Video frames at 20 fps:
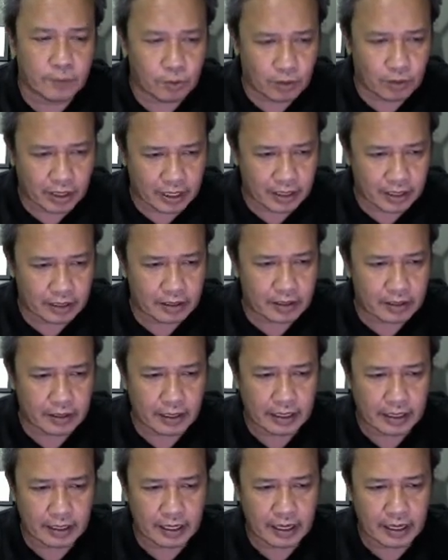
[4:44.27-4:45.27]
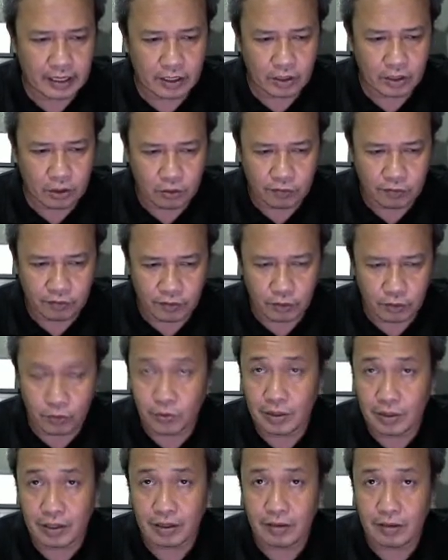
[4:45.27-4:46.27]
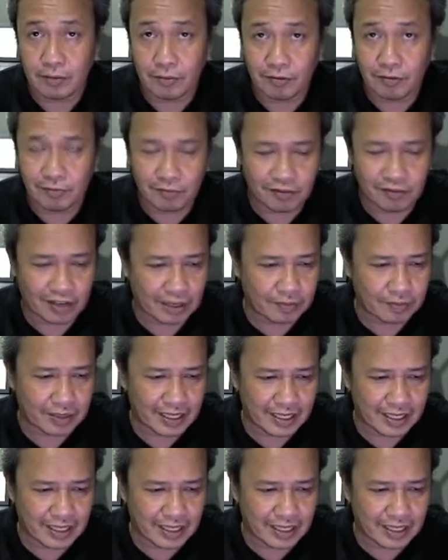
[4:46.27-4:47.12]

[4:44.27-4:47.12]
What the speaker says: You run it, and then you view the fragment.